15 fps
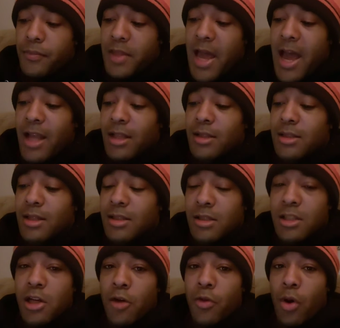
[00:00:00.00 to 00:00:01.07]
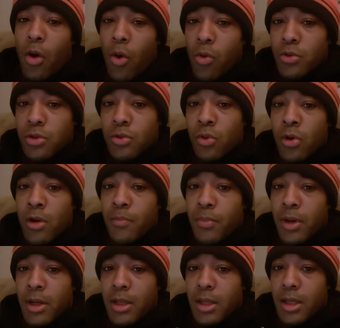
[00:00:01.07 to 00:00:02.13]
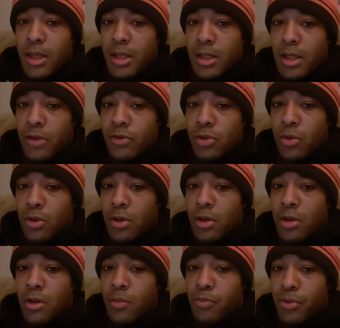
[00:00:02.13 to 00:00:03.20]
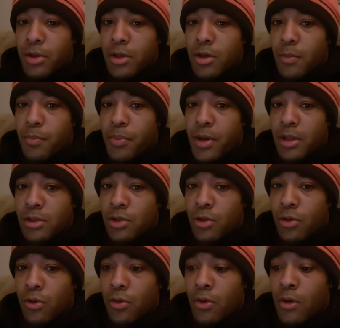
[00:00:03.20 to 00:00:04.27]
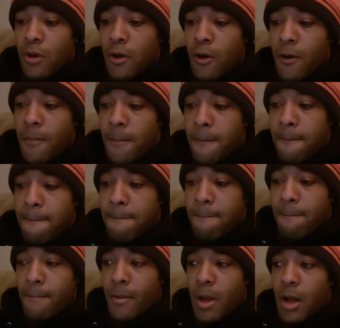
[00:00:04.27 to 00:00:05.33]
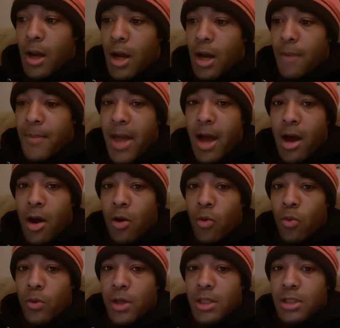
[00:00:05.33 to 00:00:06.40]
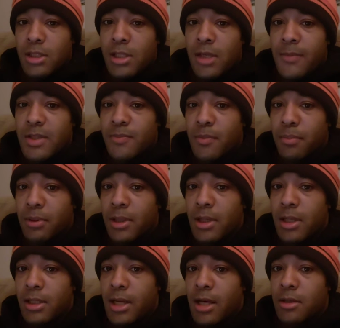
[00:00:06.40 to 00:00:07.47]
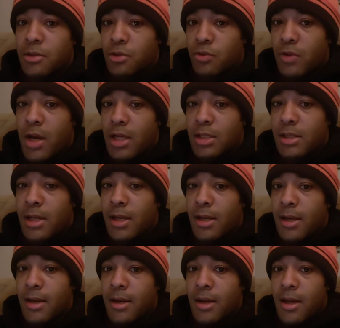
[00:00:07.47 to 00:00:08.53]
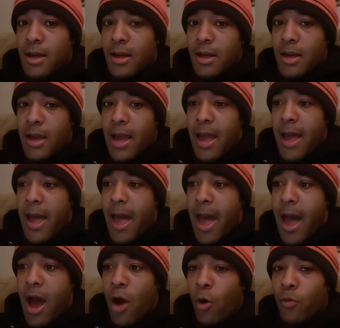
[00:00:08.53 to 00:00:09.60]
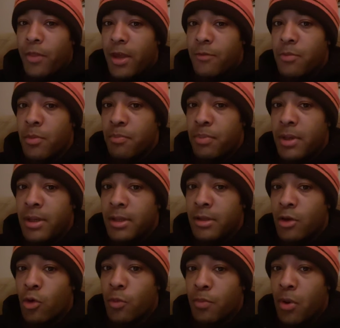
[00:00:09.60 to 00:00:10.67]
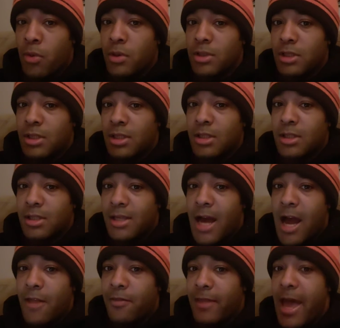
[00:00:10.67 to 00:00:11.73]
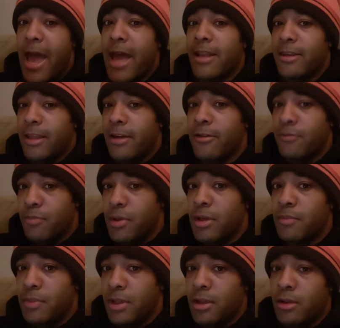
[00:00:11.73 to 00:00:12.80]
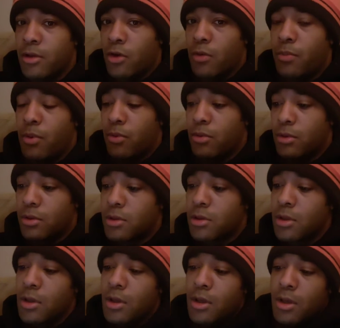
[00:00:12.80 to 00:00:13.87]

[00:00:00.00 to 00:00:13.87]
that doesn't tell the whole story, but it gives you a pretty good picture how each team has been playing down the stretch and how they've been beating their opponents, just not that they've been beating their opponents.